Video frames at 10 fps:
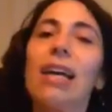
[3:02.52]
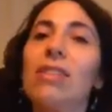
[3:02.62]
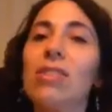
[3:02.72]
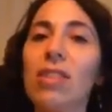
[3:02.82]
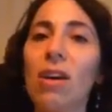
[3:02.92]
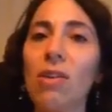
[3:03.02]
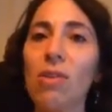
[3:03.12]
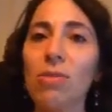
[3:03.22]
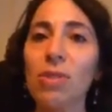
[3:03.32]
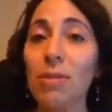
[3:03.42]
And
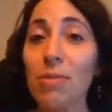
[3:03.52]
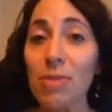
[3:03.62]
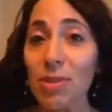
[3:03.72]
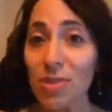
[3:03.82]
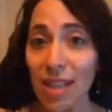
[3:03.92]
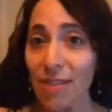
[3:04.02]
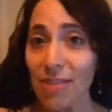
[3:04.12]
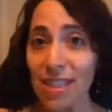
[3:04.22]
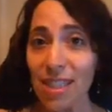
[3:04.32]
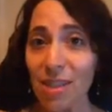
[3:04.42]
so sometimes you just have
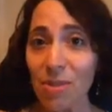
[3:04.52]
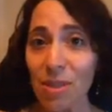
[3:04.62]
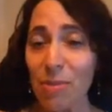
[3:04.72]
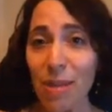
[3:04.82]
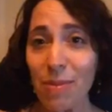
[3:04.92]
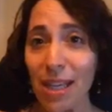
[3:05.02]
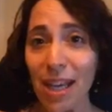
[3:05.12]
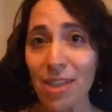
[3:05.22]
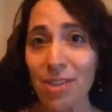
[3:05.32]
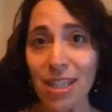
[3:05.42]
to sit here with a
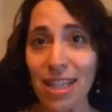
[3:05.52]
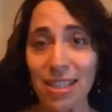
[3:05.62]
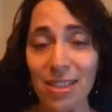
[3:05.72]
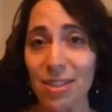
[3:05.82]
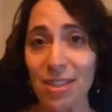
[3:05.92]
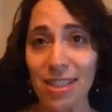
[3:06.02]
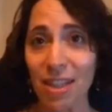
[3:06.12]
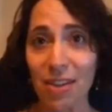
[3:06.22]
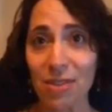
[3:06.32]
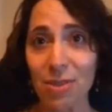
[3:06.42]
baby. I try not to,
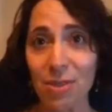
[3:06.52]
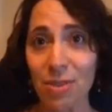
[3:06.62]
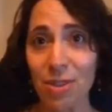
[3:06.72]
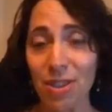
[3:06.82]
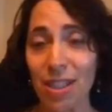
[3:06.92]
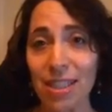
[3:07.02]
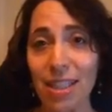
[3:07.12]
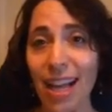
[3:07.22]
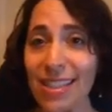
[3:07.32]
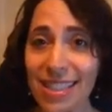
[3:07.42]
I don't do it during
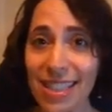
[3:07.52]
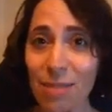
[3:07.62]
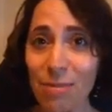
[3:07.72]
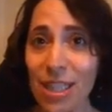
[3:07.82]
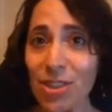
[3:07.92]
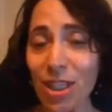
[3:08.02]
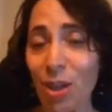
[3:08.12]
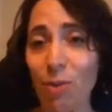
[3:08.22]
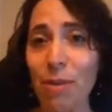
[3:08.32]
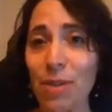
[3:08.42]
classes that I'm
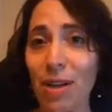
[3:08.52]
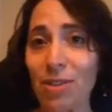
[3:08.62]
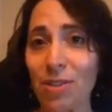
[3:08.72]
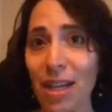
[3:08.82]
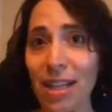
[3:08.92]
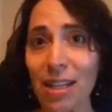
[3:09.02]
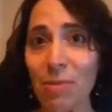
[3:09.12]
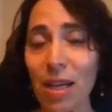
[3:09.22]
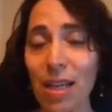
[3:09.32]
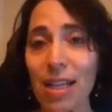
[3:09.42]
teaching or webinars or
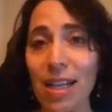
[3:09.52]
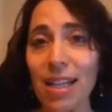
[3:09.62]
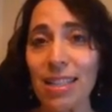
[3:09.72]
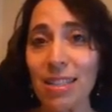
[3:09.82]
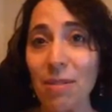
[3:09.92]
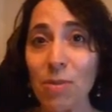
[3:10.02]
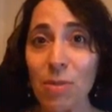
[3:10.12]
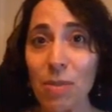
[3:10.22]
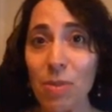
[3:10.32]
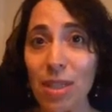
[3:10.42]
anything, but sometimes
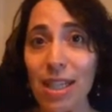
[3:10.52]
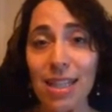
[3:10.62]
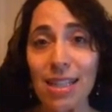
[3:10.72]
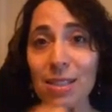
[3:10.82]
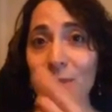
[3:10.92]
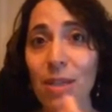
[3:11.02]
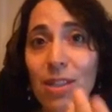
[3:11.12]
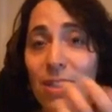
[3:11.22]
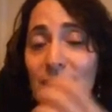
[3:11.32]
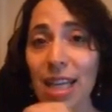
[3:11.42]
when I'm working, this is what it
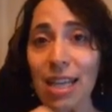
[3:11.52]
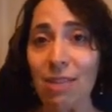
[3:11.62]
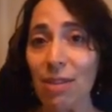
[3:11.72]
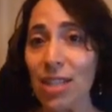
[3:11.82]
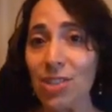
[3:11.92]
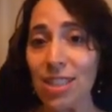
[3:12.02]
looks like, right?